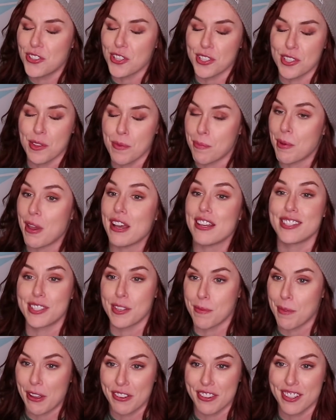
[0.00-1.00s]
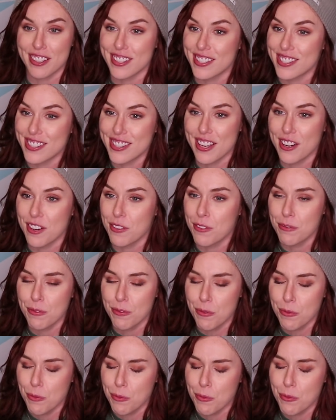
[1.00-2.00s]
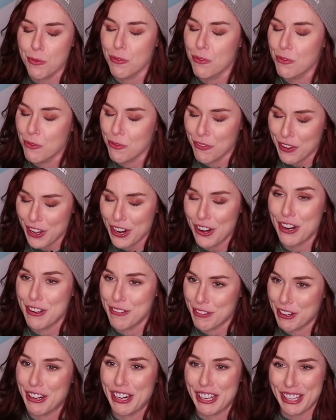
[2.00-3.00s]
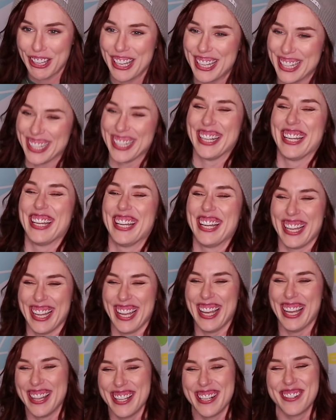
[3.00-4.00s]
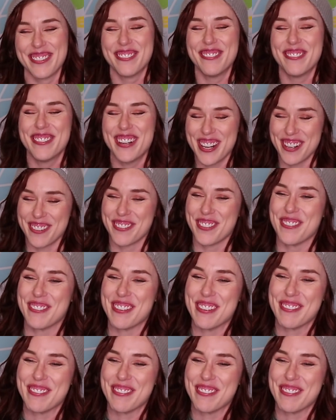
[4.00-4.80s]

just the best about this. They're very, very good. They're wonderful